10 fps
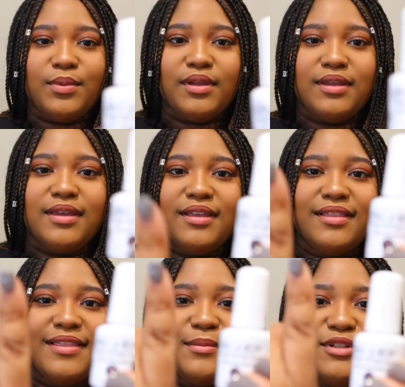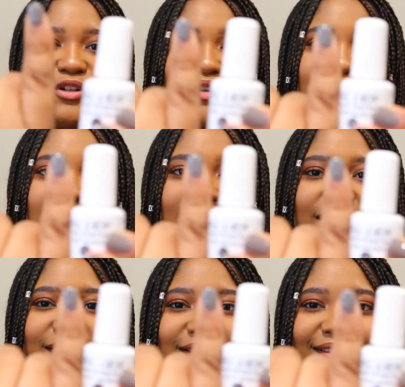but let me show you
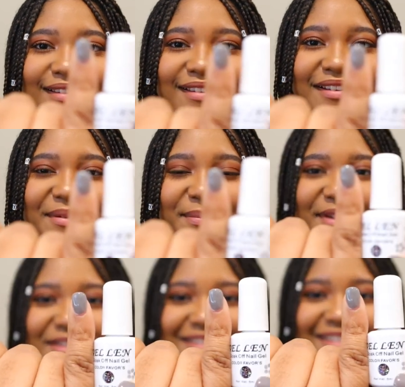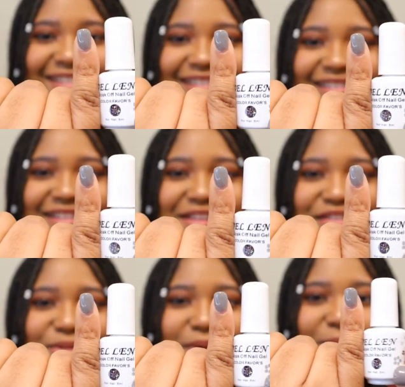like comparison to my